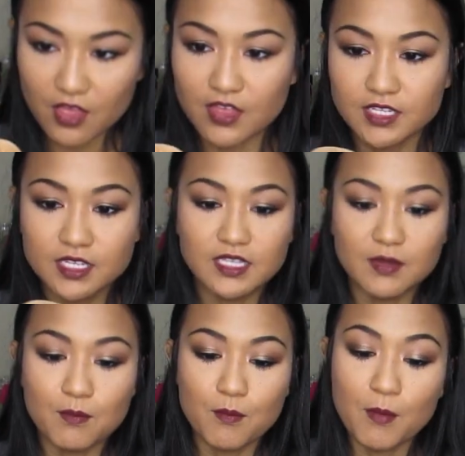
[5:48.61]
This is
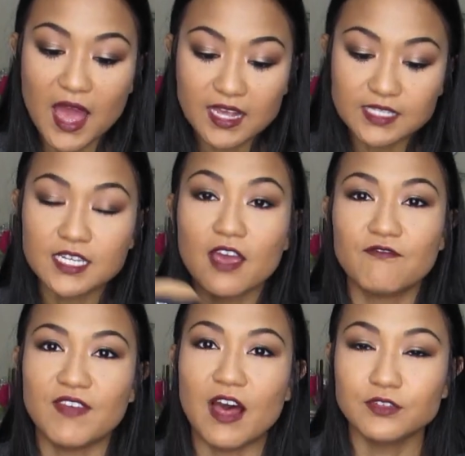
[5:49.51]
the best
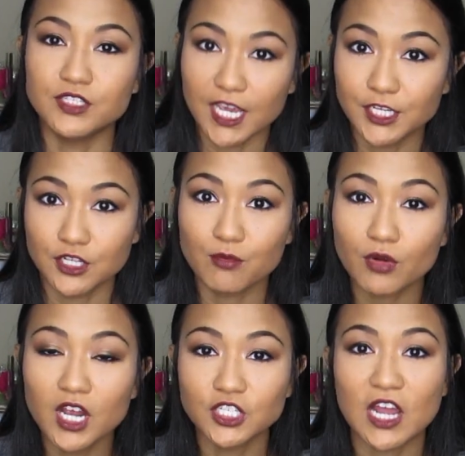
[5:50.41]
foundation
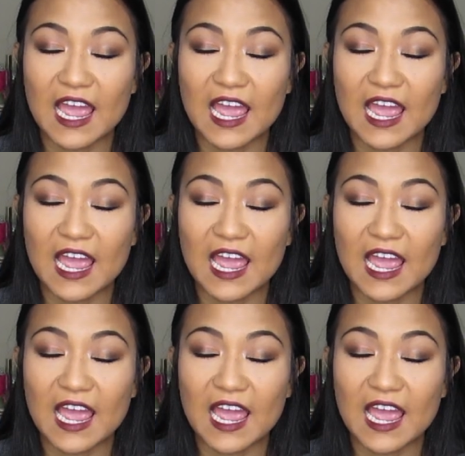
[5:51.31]
brush